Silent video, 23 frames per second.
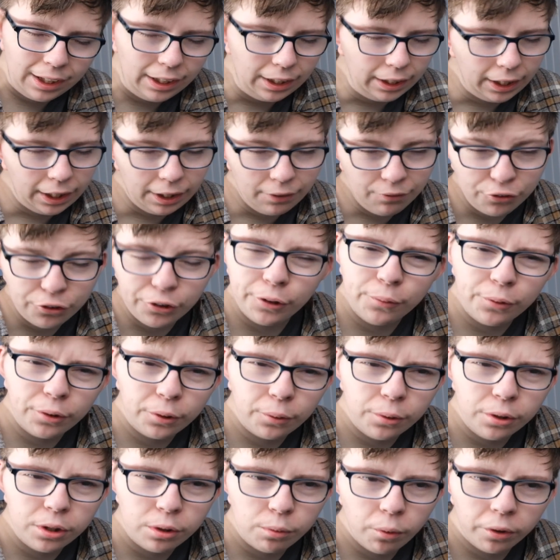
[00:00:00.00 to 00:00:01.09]
even though it was
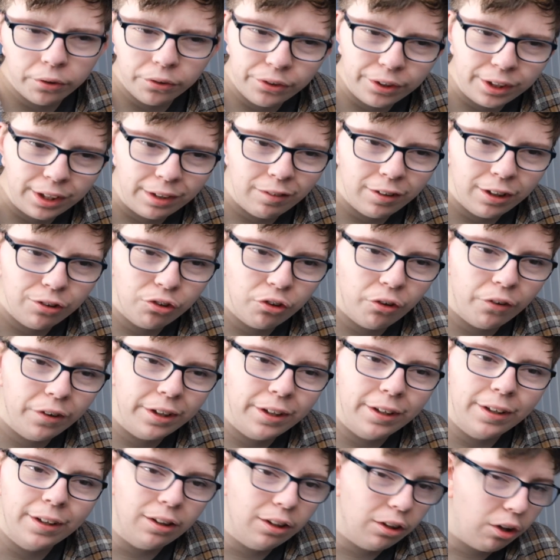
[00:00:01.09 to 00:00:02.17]
only one TV story, it
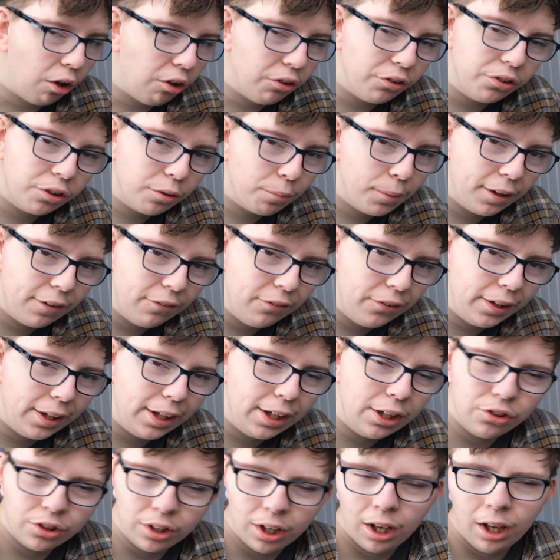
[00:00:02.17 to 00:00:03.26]
did lots of Big
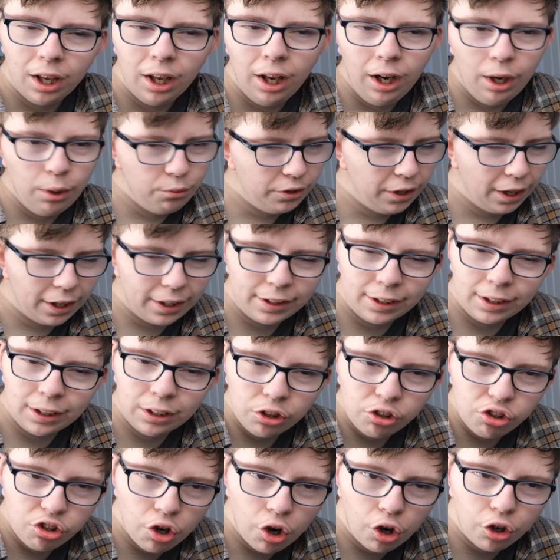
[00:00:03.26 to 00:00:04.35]
Finish. It was technically the
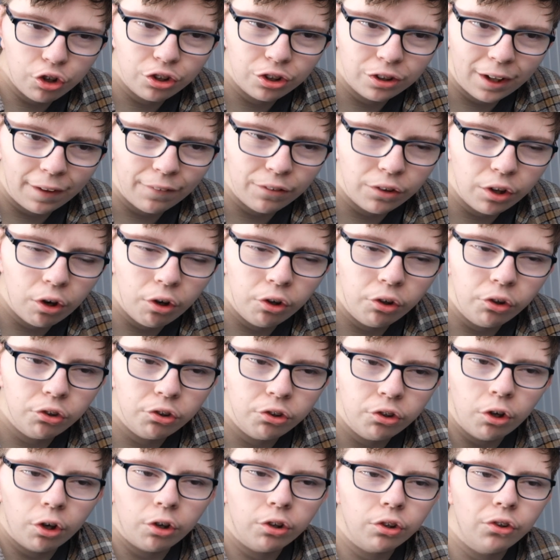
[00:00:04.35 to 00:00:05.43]
shortest and the longest
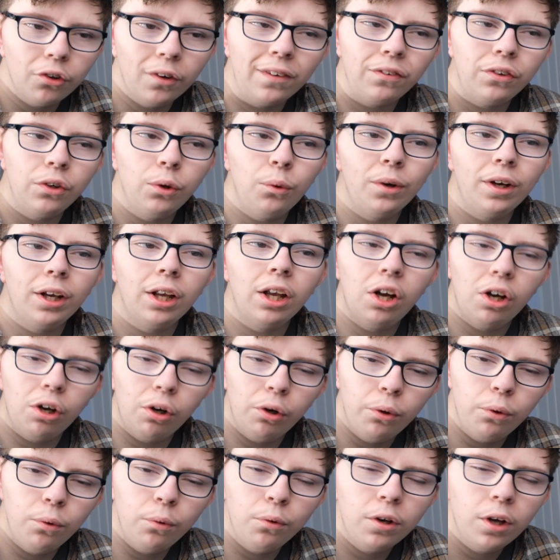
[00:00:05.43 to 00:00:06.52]
Doctor, if you
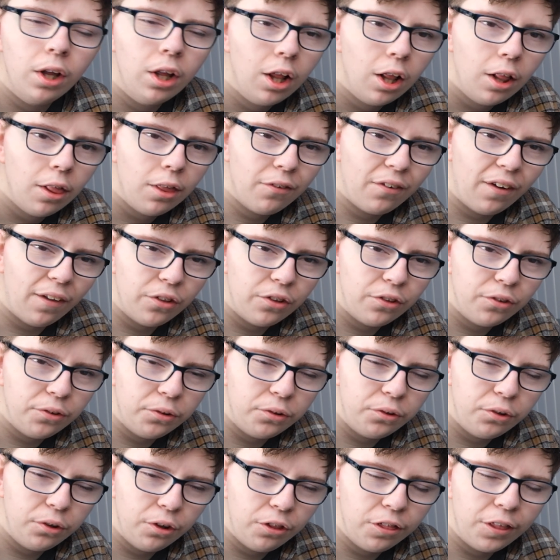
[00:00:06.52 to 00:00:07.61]
include the fact that the
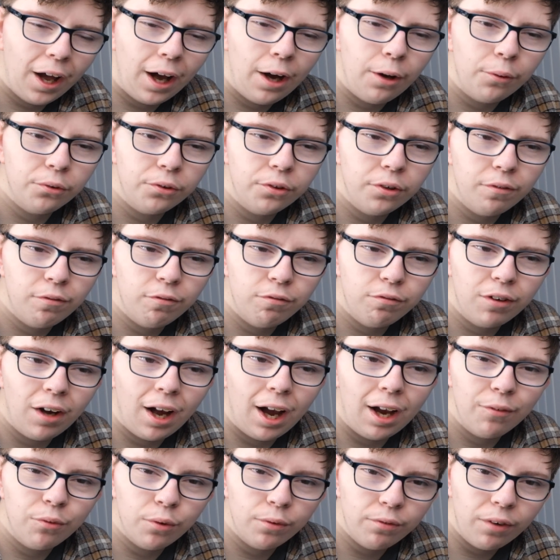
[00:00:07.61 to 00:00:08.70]

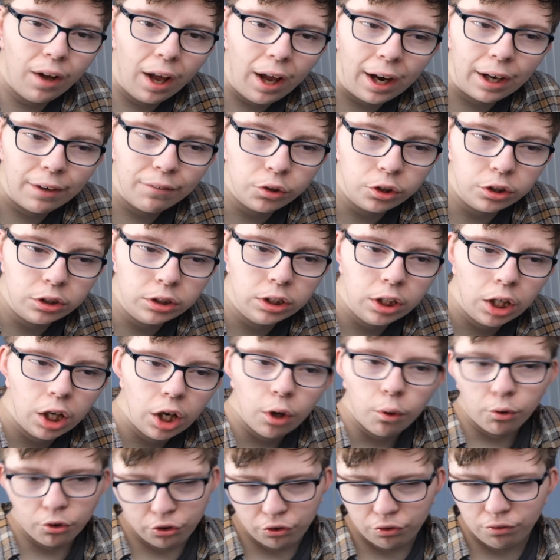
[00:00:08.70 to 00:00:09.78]
2005 revival
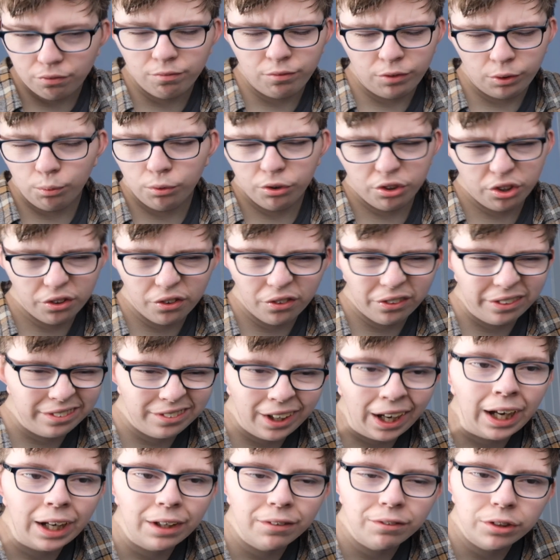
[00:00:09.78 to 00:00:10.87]
was a
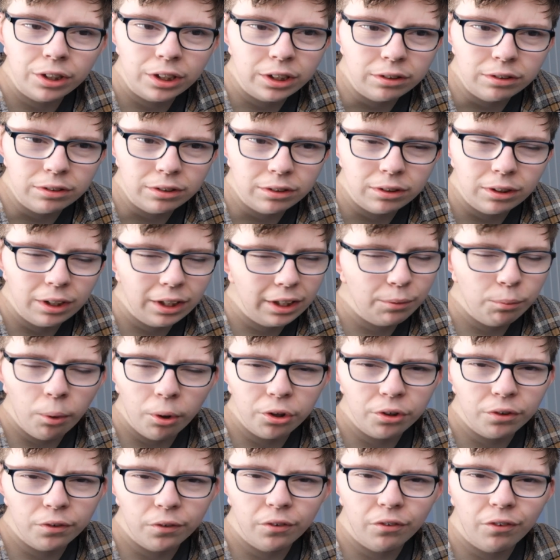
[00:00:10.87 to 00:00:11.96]
revival. It was
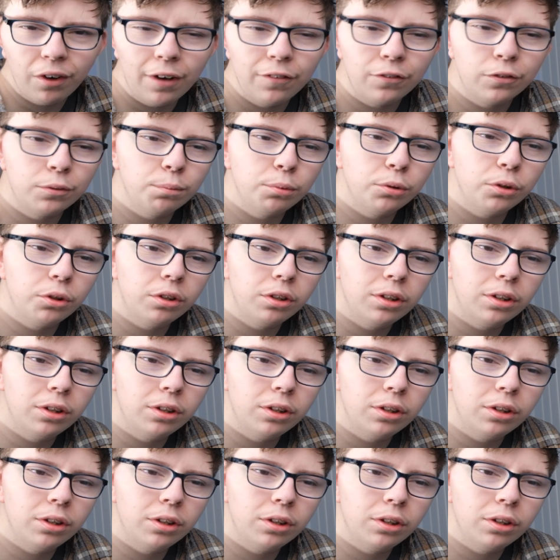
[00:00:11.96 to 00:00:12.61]
a revival, but